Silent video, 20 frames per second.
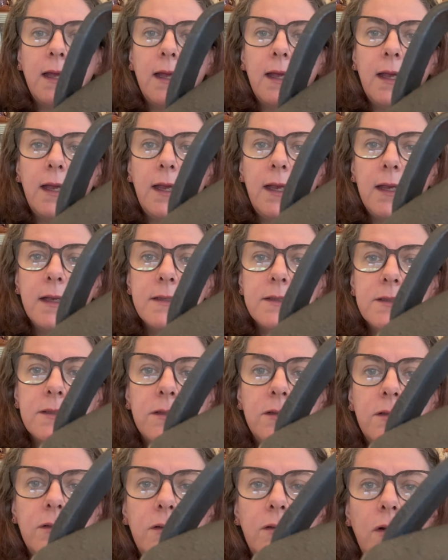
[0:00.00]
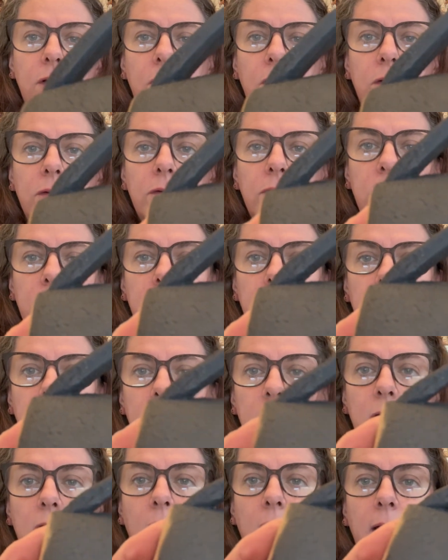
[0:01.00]
It's gone
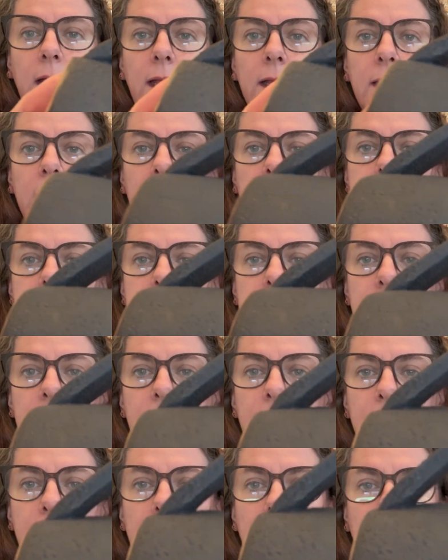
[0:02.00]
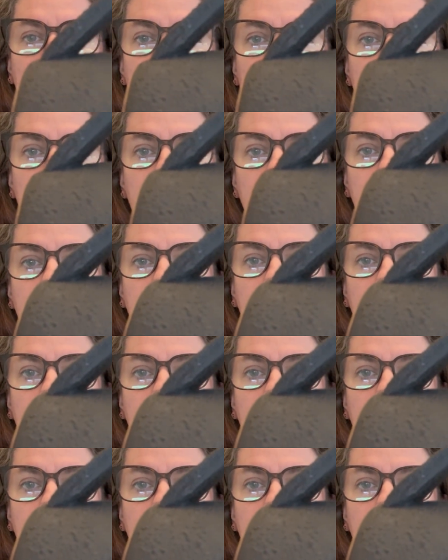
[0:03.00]
like, is it magma?